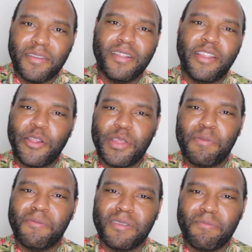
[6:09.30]

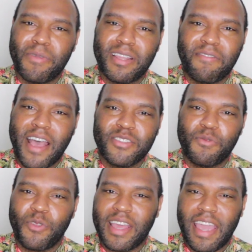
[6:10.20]
literally been in
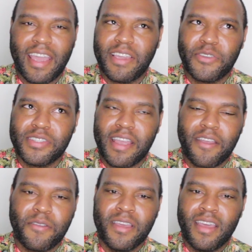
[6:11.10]
fashion for like eight years
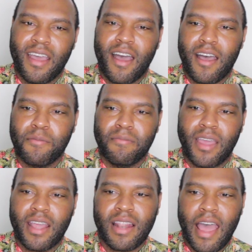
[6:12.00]
now, um,
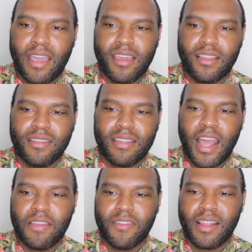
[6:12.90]
and like
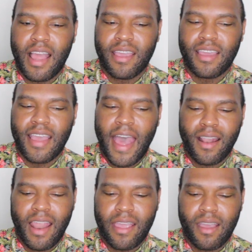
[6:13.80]
not even like
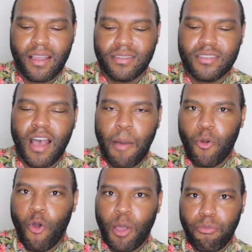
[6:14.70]
at like a
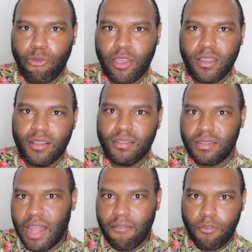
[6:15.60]
top corporate
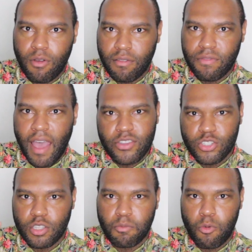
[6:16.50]
level of
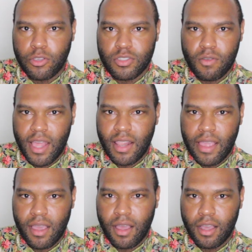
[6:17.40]
fashion, more so at
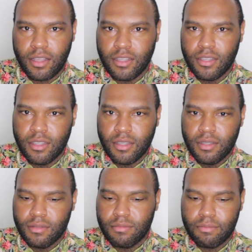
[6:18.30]
like a
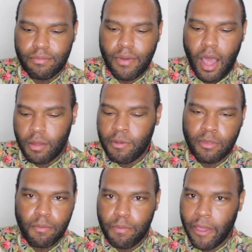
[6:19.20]

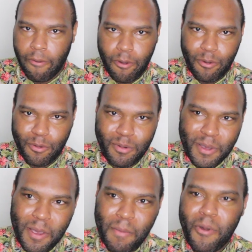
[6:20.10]
bottom of the barrel
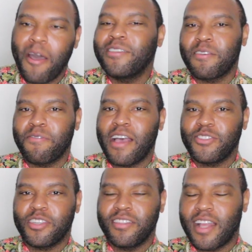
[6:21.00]
parts of
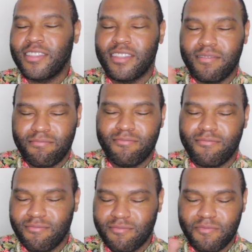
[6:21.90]
fashion. Not to
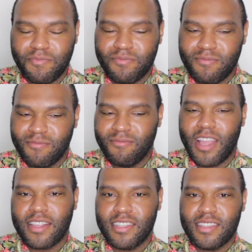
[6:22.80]

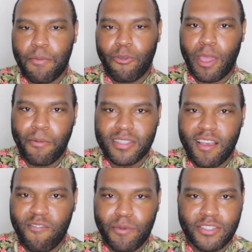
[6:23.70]
not to deprecate
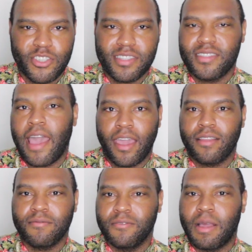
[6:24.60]
myself, but just saying
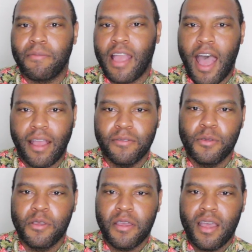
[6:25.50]
I'm not
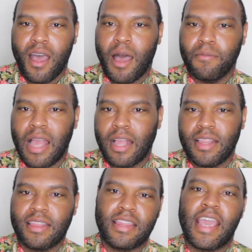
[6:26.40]
I'm
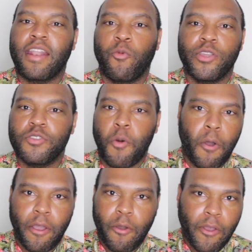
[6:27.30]
not the Anna Wintour
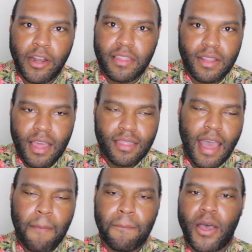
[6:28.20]
or anything like
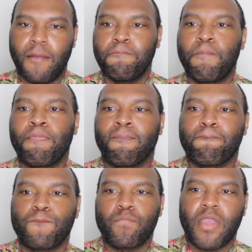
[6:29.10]
that. But
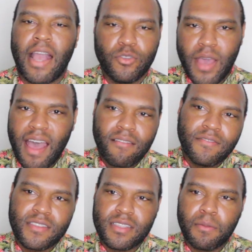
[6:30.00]
I do have
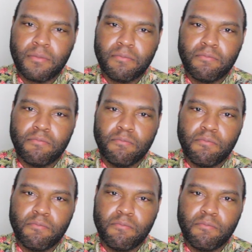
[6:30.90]
some